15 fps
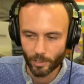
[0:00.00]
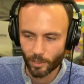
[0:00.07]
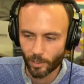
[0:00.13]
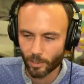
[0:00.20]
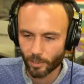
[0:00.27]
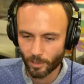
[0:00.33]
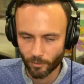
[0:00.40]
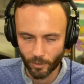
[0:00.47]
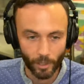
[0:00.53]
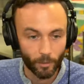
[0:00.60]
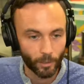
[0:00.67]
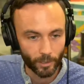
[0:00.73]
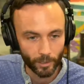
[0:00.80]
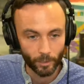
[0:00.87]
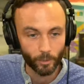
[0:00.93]
stars if they
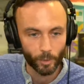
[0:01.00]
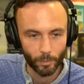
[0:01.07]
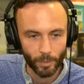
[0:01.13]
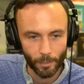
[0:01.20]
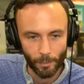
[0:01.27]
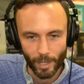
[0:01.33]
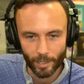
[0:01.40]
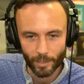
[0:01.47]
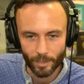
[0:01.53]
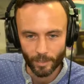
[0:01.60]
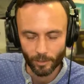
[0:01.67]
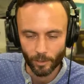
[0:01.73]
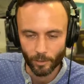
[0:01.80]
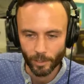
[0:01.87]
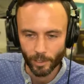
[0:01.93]
were the group that made it to
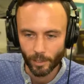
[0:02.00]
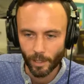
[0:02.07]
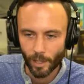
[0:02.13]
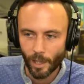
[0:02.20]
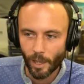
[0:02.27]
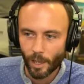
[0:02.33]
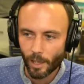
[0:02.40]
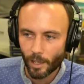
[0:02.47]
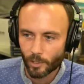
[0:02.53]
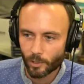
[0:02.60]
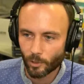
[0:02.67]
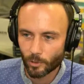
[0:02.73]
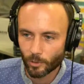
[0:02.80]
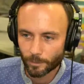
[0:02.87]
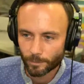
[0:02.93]
Loki.
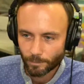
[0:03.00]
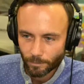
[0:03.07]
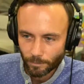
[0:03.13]
So